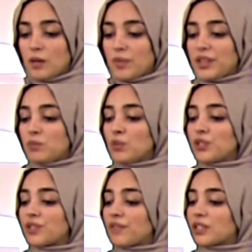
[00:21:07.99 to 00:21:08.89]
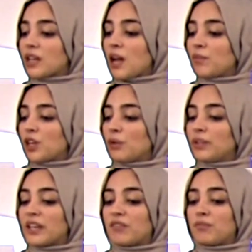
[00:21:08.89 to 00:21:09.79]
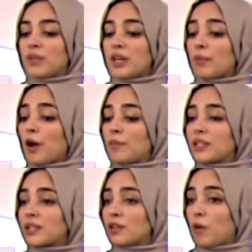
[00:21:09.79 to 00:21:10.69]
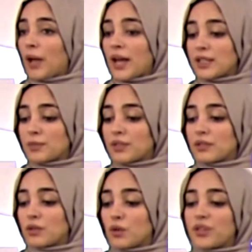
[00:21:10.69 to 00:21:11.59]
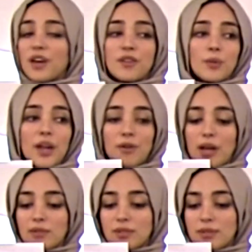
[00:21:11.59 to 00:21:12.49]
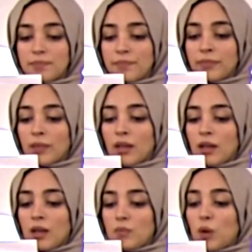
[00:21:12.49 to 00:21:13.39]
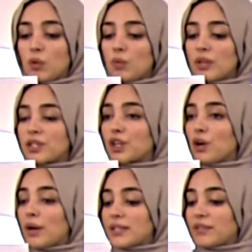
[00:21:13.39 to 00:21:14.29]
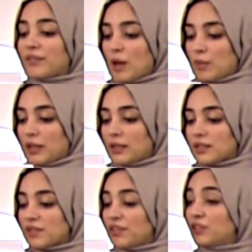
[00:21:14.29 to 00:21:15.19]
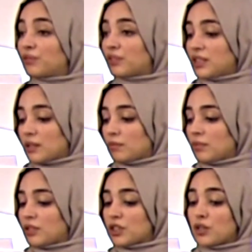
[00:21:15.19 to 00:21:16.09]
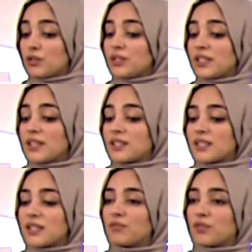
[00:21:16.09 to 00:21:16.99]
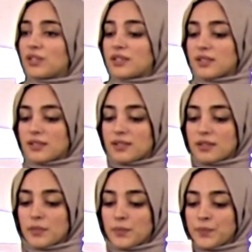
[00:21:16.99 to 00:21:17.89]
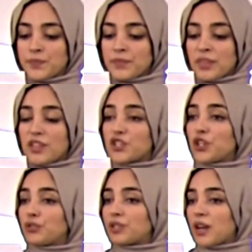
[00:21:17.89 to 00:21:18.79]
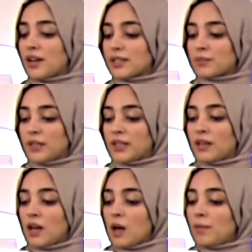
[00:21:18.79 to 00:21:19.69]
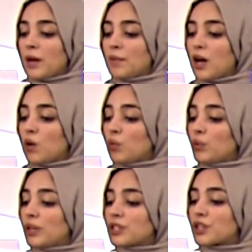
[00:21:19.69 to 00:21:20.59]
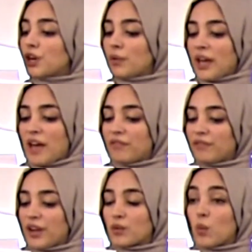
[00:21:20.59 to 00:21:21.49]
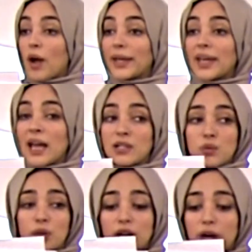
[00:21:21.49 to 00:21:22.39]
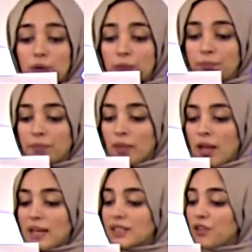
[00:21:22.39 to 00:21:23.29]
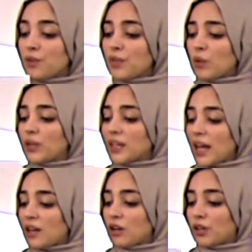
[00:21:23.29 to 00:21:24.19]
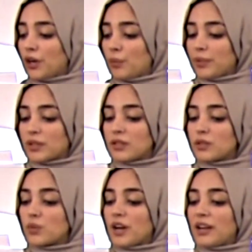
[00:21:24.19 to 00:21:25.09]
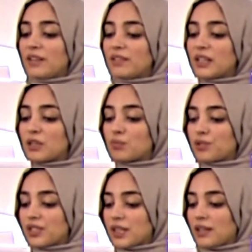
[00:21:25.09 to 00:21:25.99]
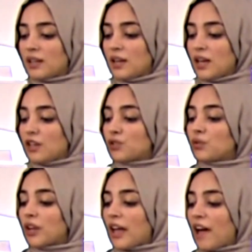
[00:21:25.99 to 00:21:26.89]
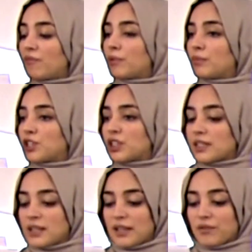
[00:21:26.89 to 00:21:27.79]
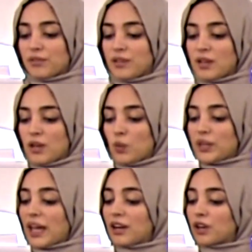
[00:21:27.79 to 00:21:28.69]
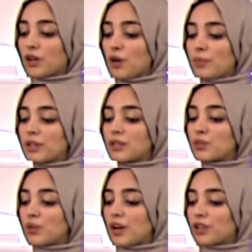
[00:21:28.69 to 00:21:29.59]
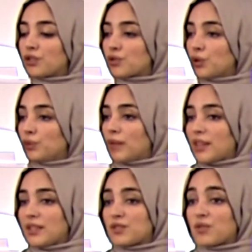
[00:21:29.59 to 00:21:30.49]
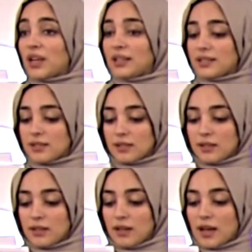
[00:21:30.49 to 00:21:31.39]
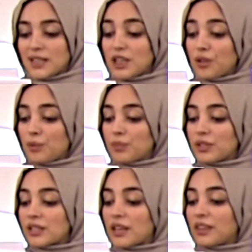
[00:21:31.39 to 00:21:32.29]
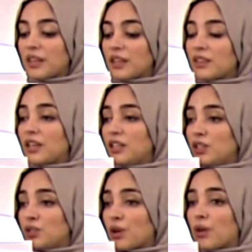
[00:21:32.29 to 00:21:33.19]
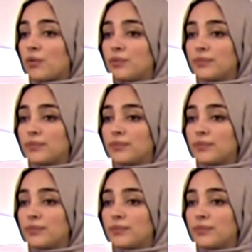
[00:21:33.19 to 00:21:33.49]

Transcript: But then most of the time they only give me a permit and not my husband, or the other way around. But we want to go as a family, to feel freedom, to go and see the sea, for instance. The children ask me, "Mama, we want to go and have fun, why can't we go?" I tell them that we cannot go because we are living in a prison and do not have permission to leave. We cannot go because we are controlled by the Israelis. I tell them because I think they need to know.